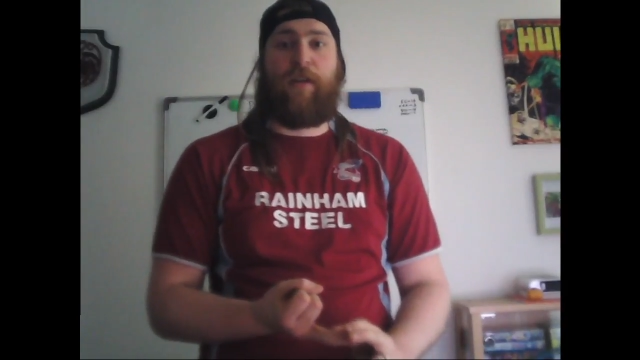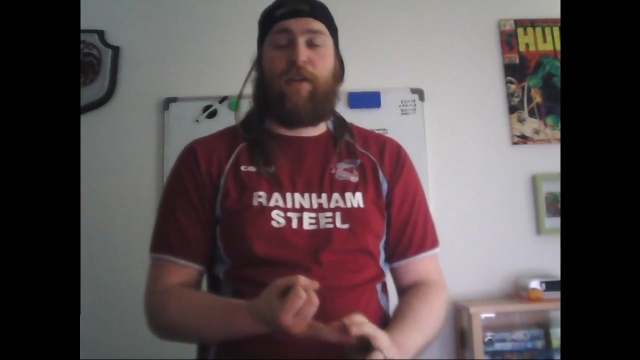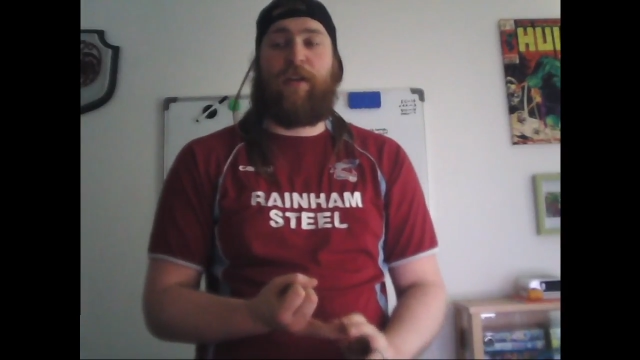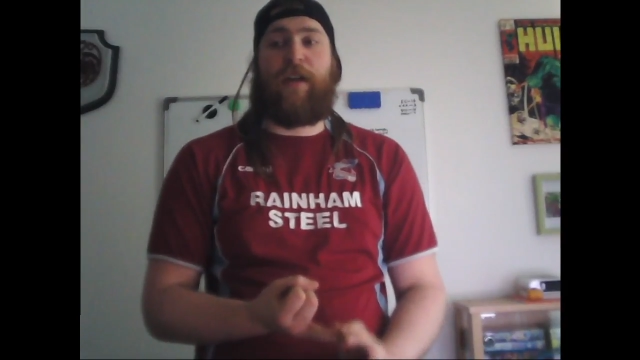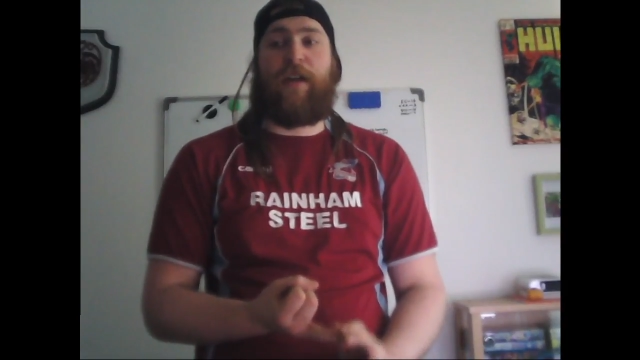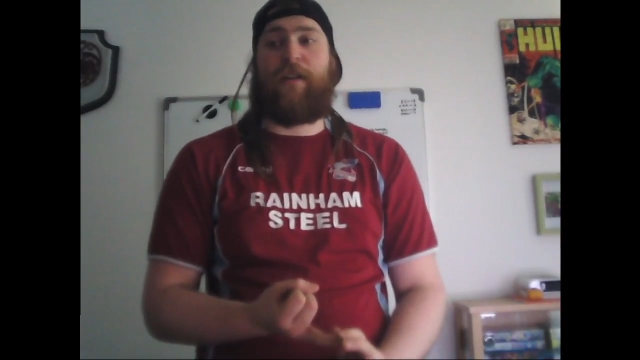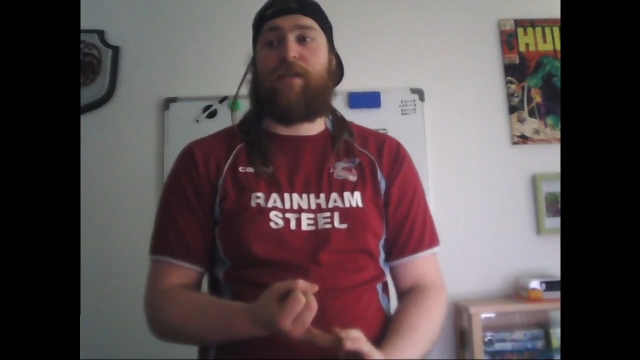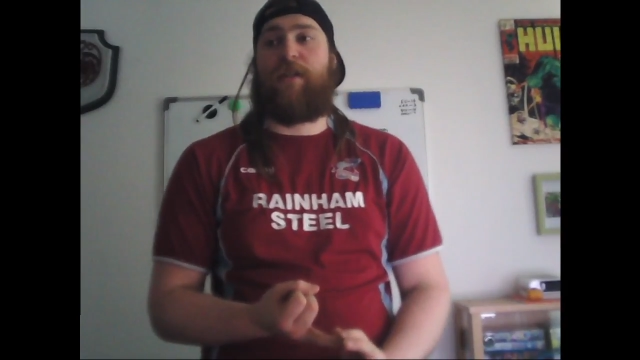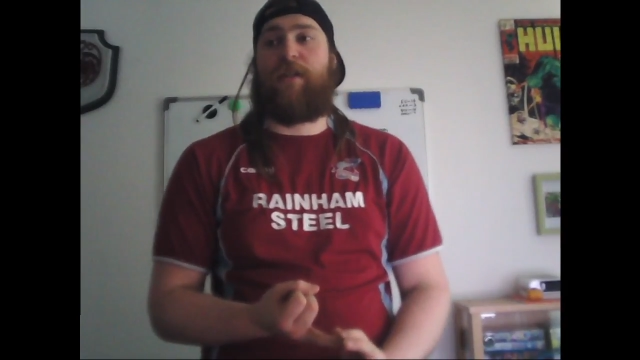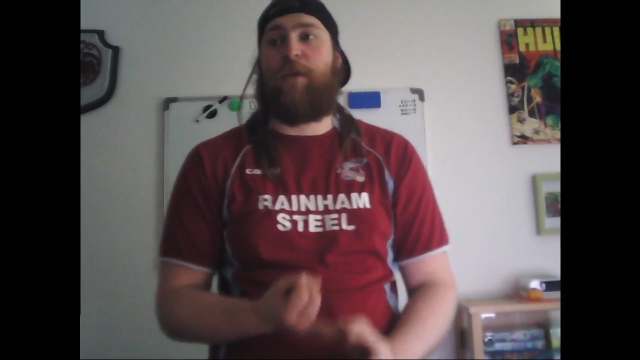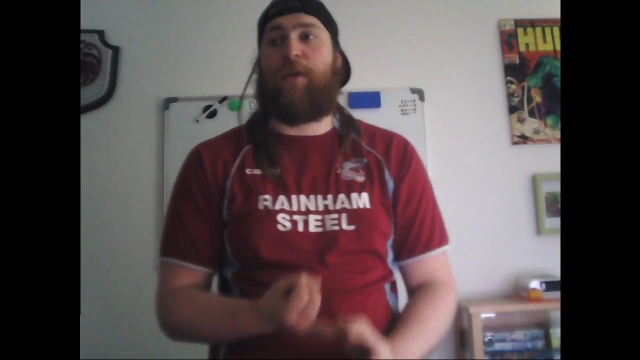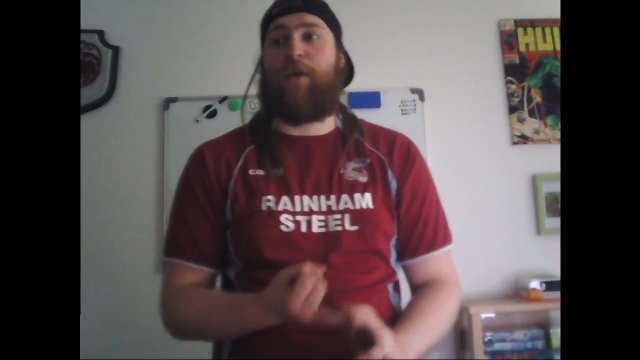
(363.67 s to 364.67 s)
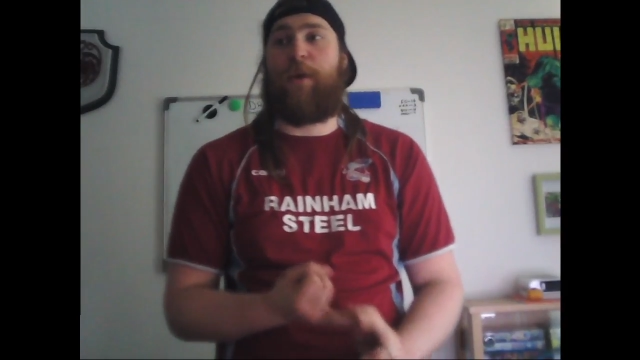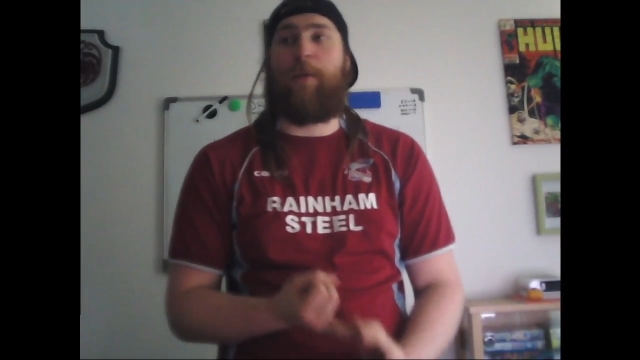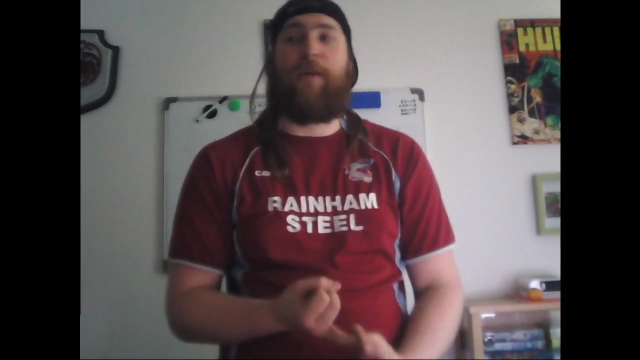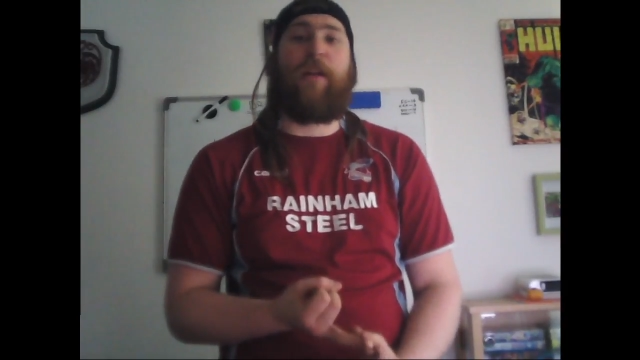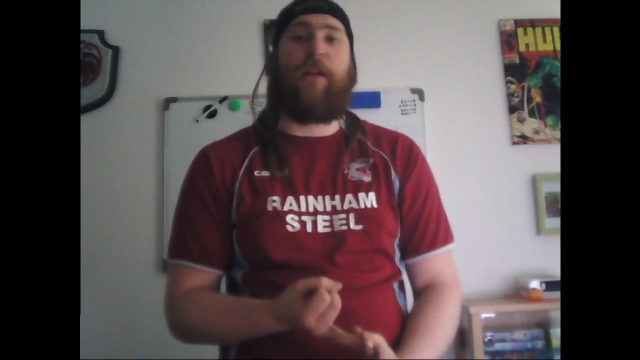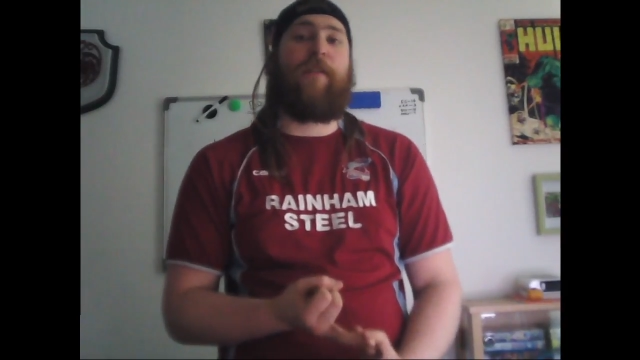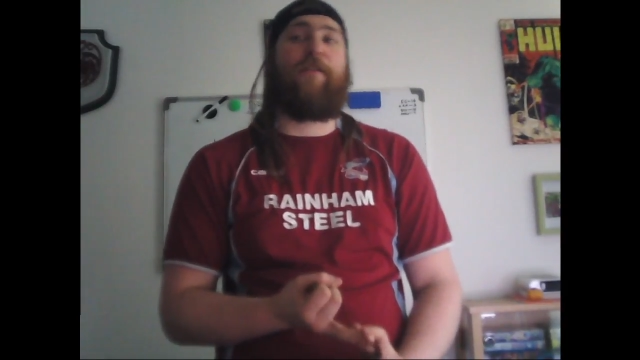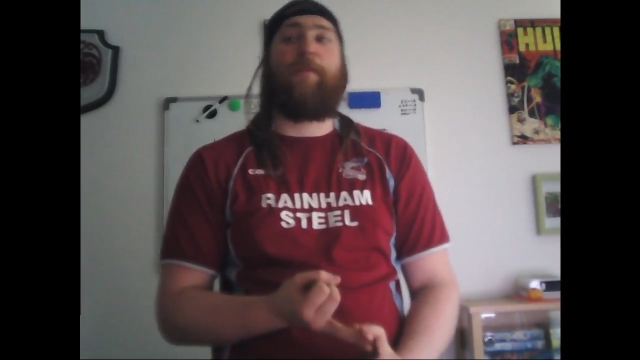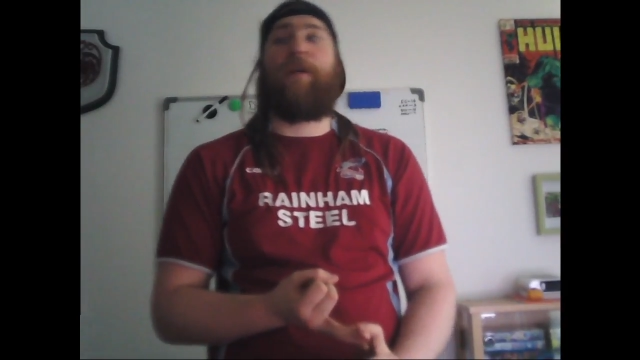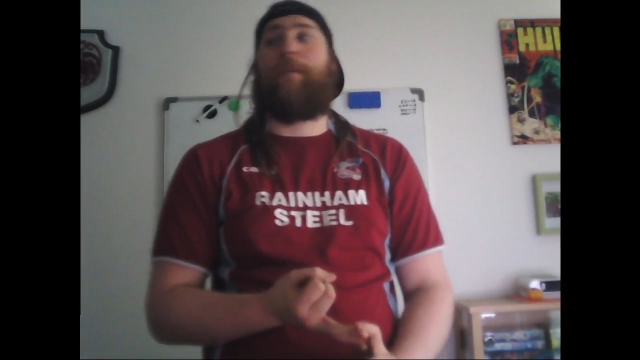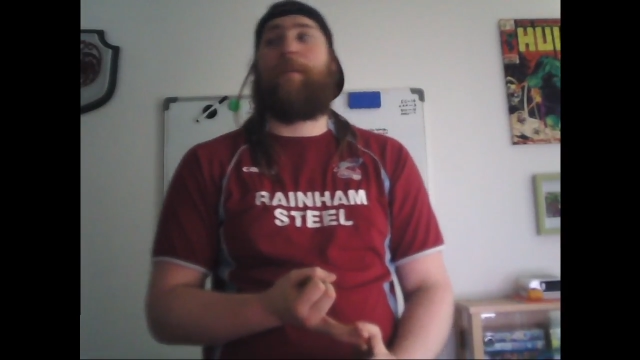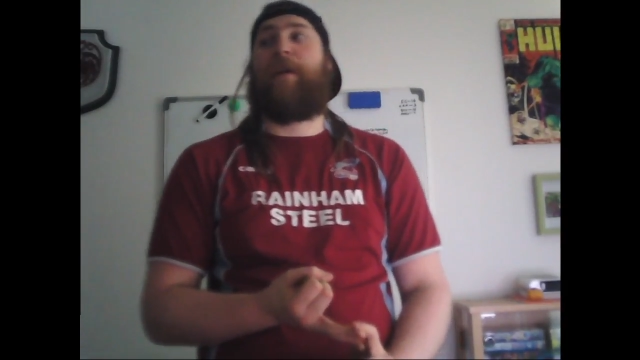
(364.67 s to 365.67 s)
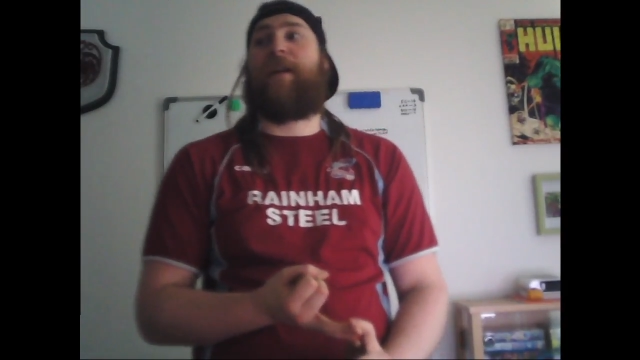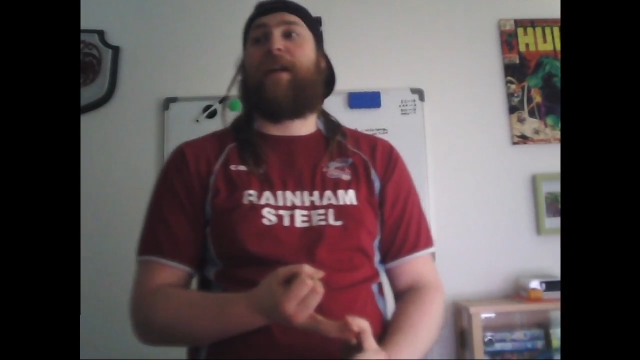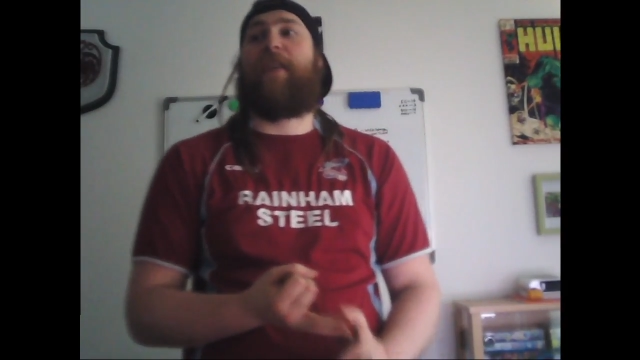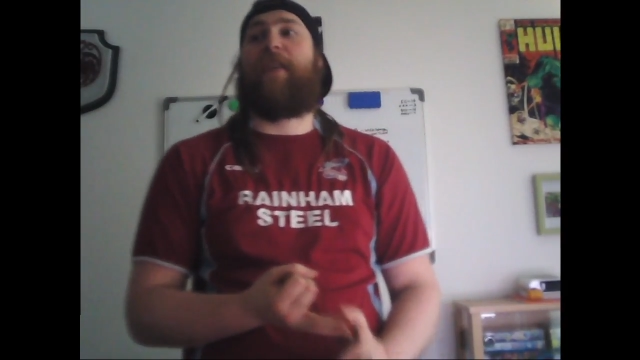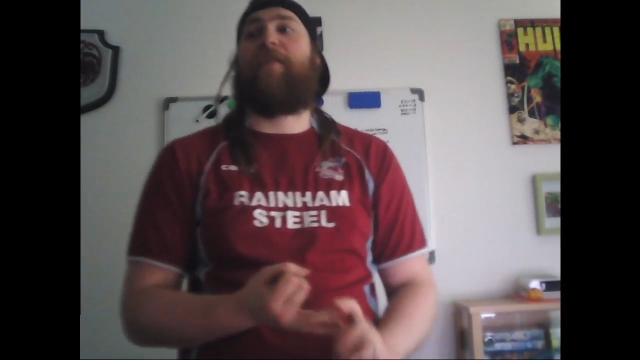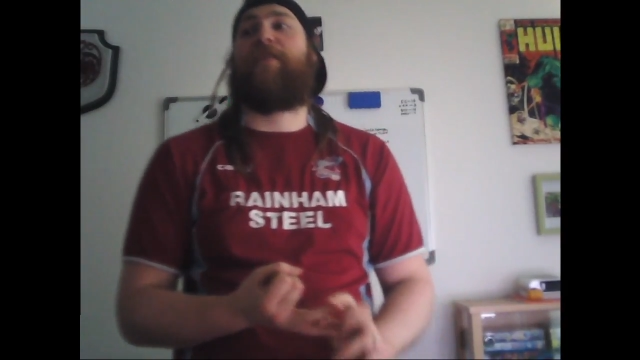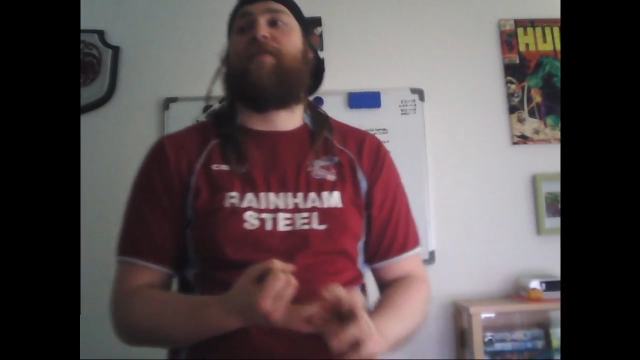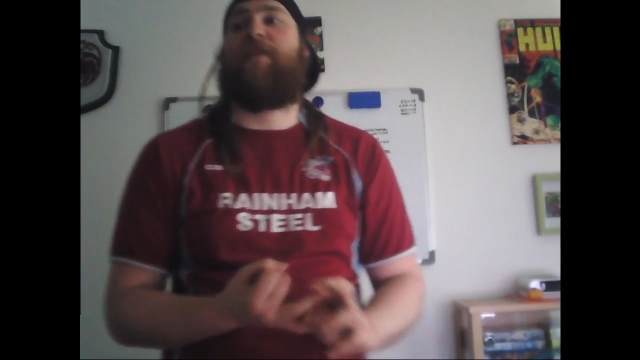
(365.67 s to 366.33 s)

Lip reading: Natsuno, who you believe to be a main character,